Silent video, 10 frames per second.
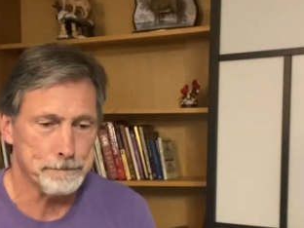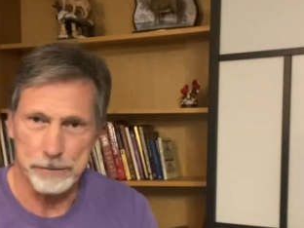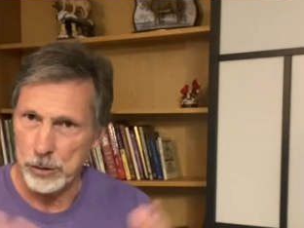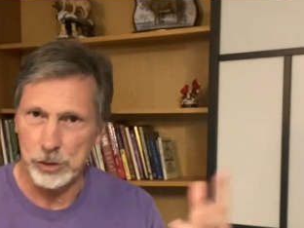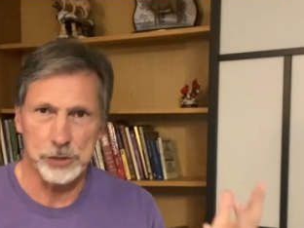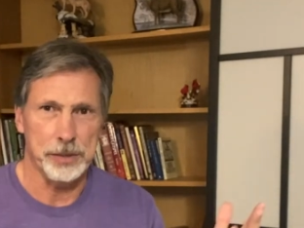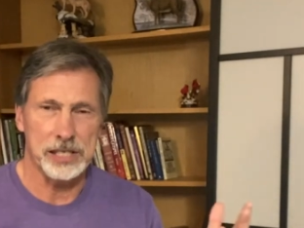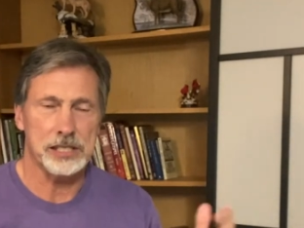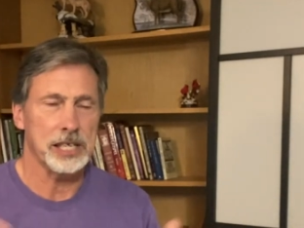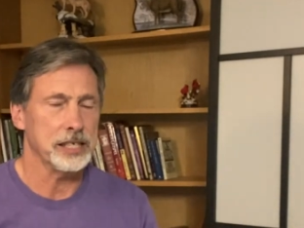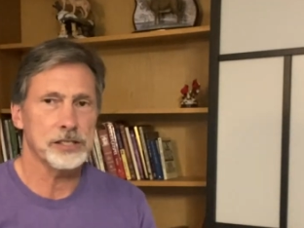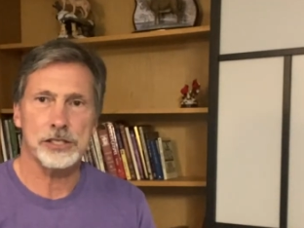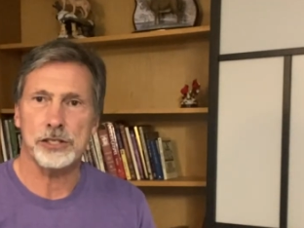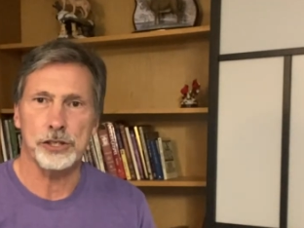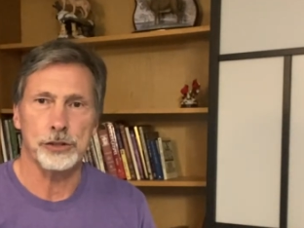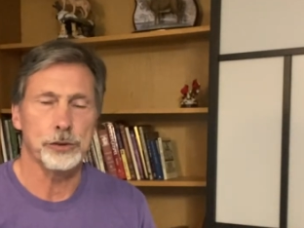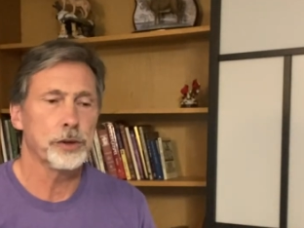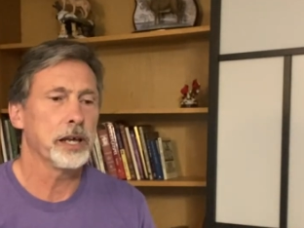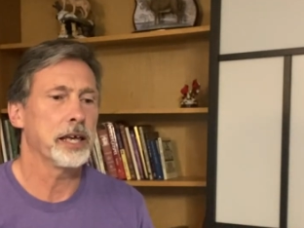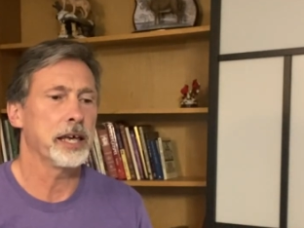which makes sense to
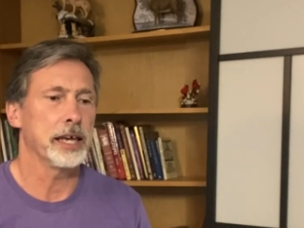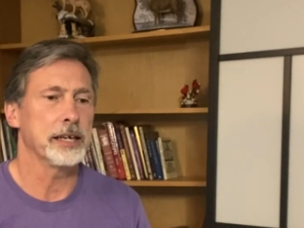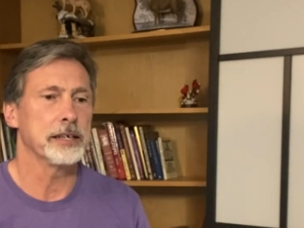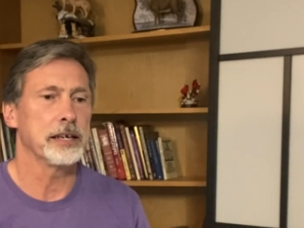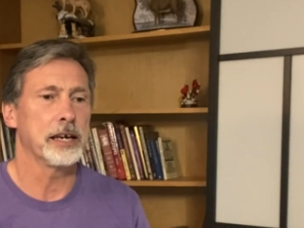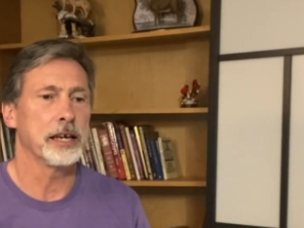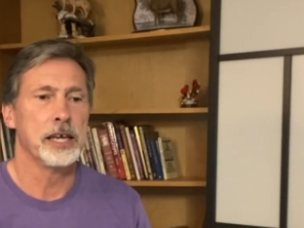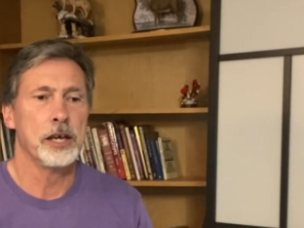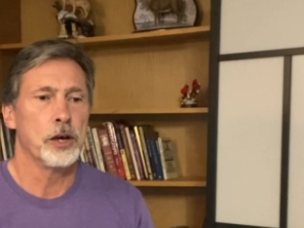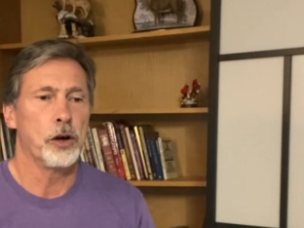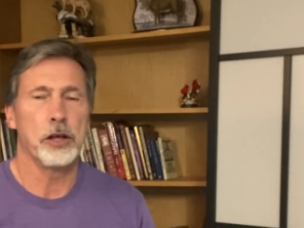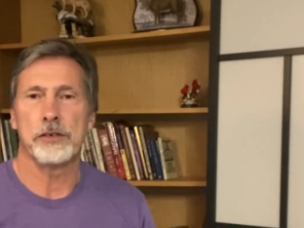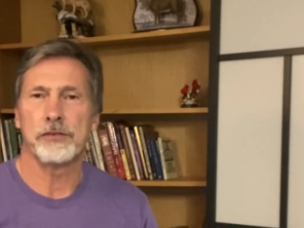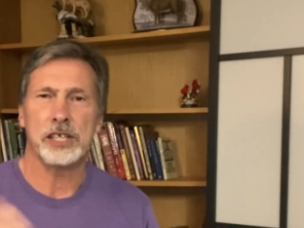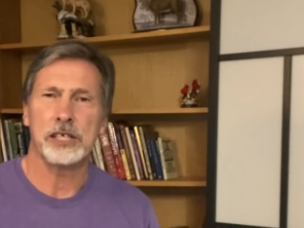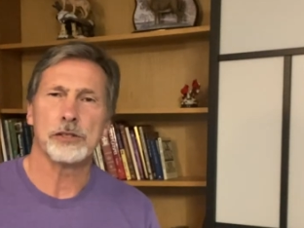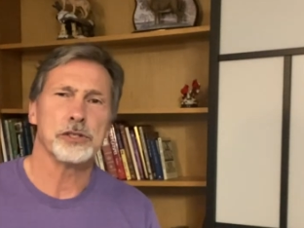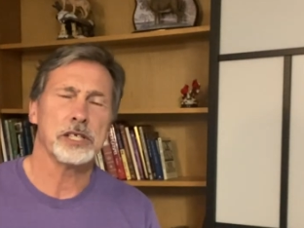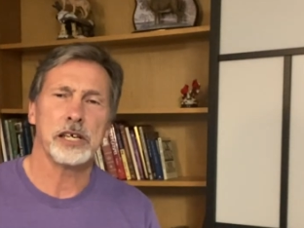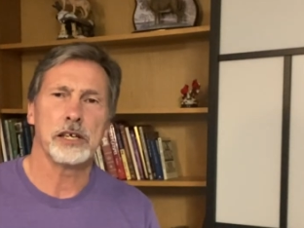you, and all the
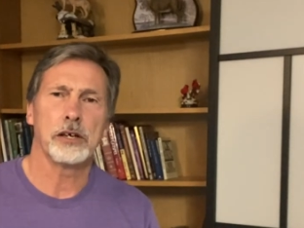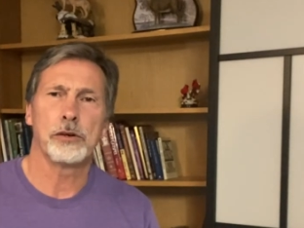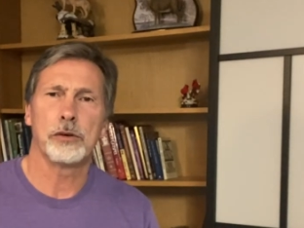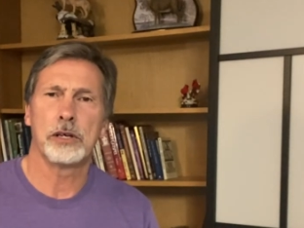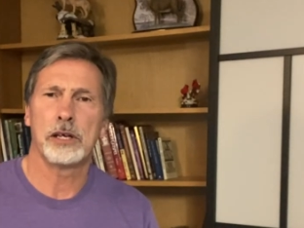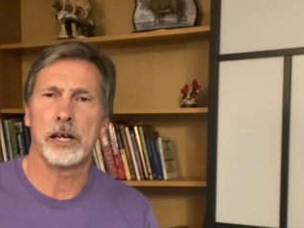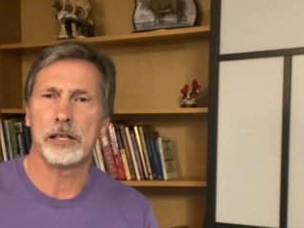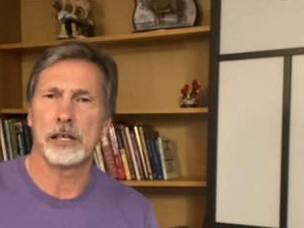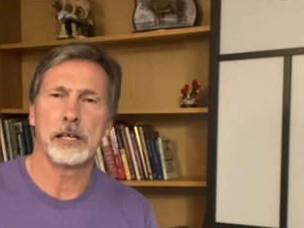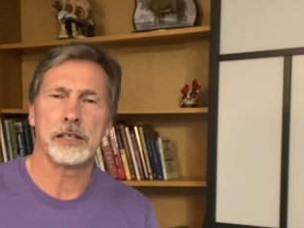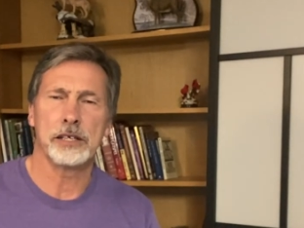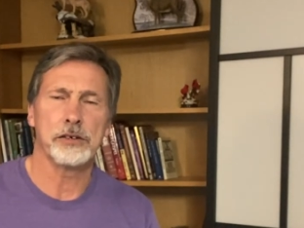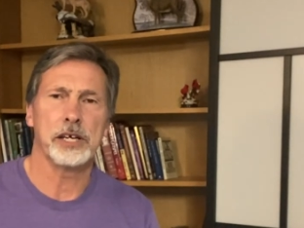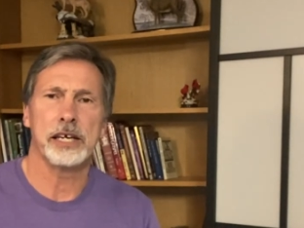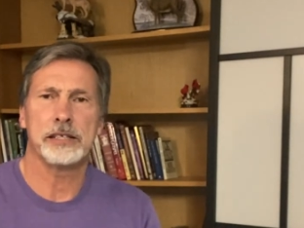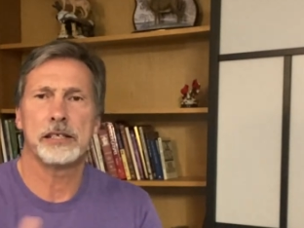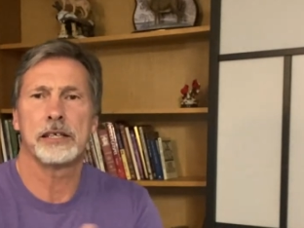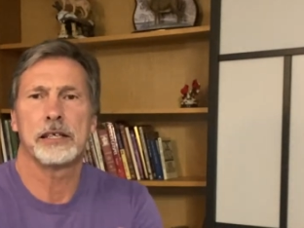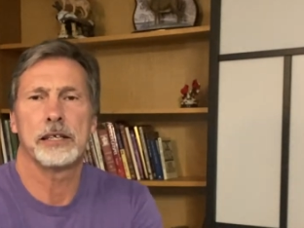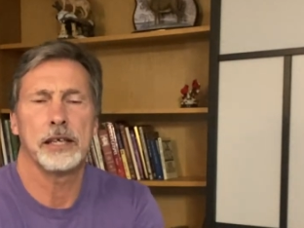videos that I go on the internet
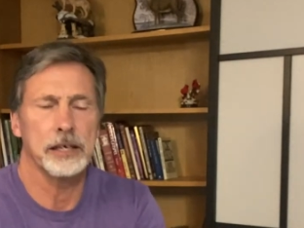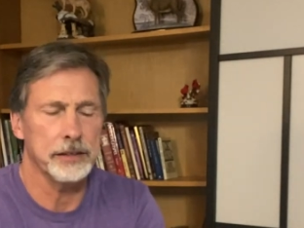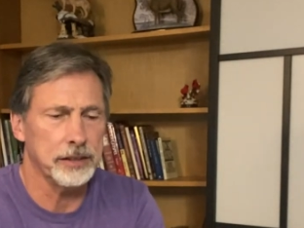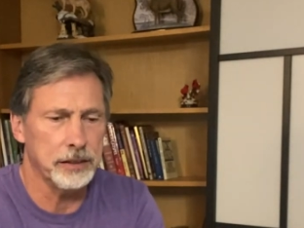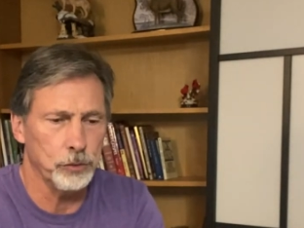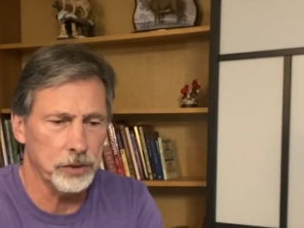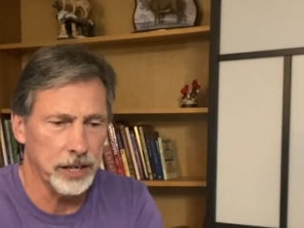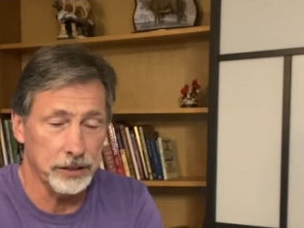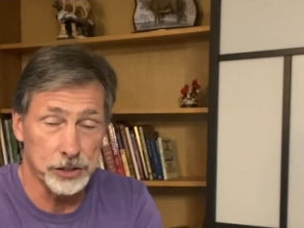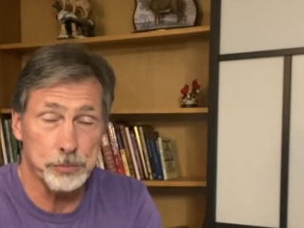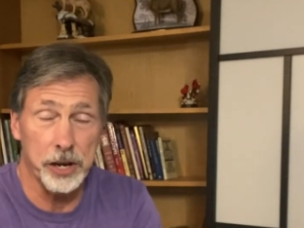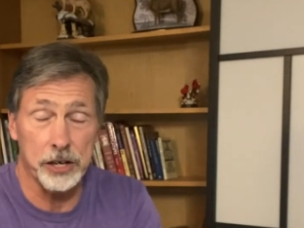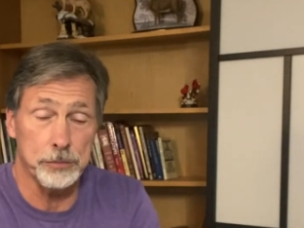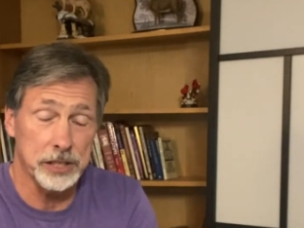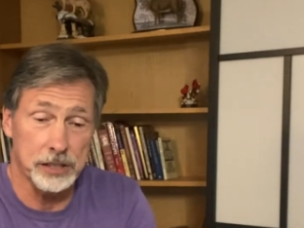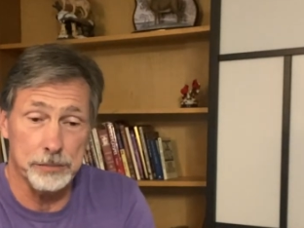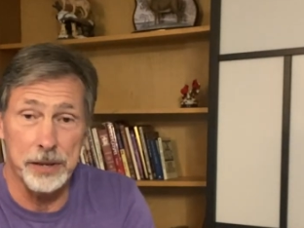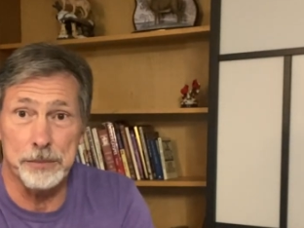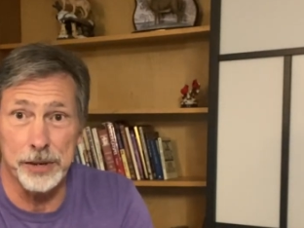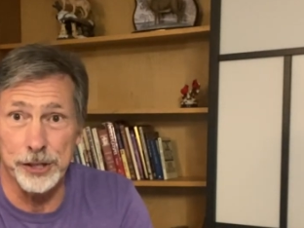that inspired me to
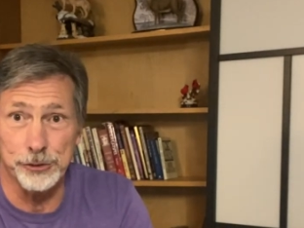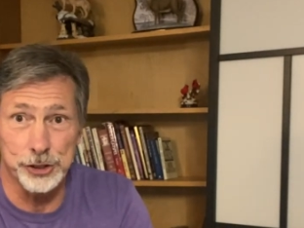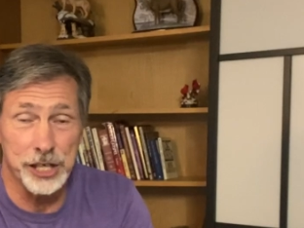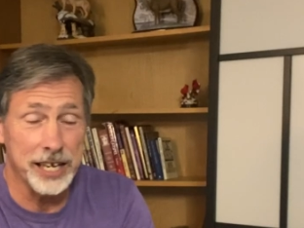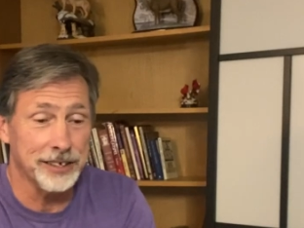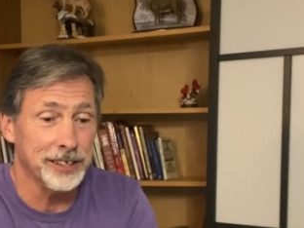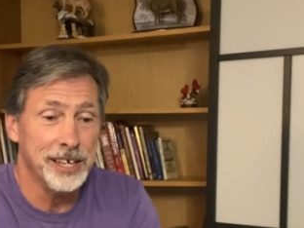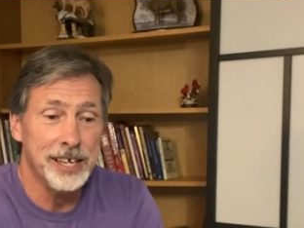make my own channel,